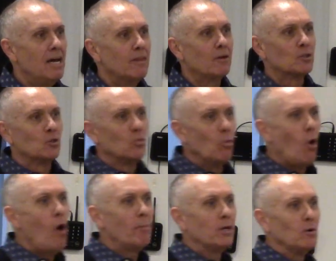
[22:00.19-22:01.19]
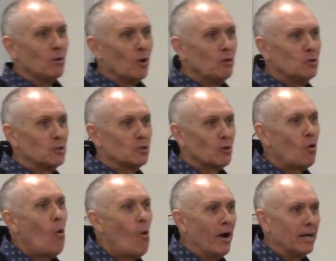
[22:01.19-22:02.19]
There's a woman who loses a
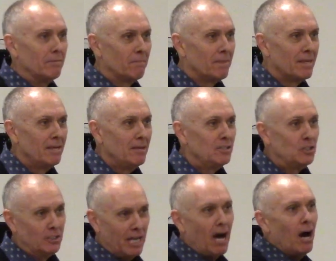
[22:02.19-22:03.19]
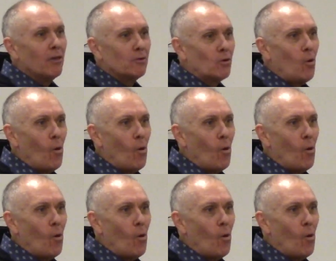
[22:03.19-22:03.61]
coin. She's got other